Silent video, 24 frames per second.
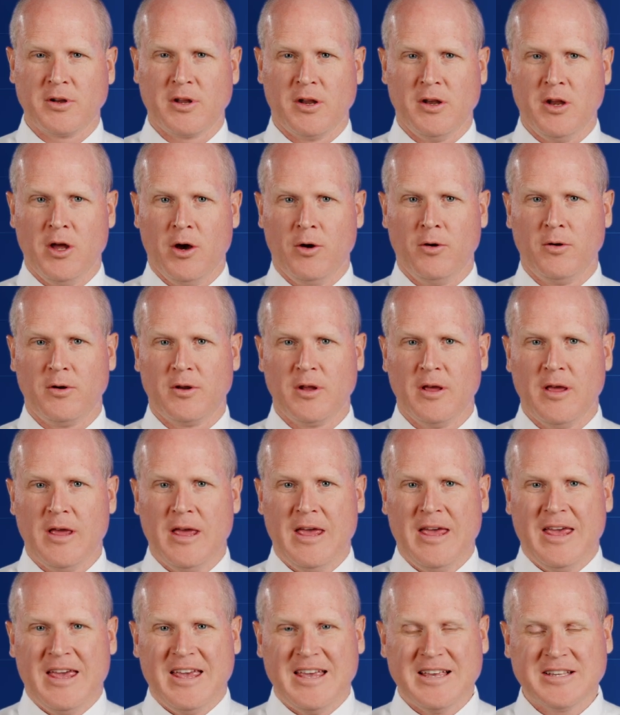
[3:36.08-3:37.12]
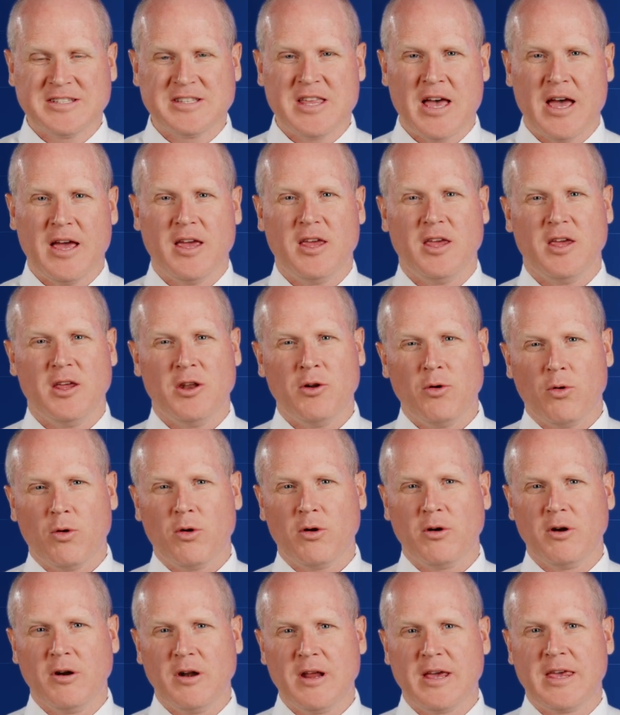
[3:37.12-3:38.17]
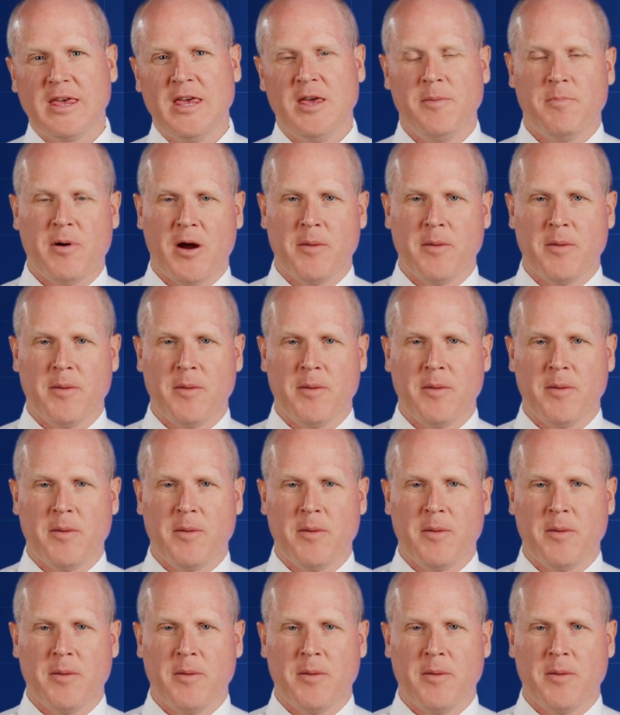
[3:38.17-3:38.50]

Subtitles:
to note is that in order to keep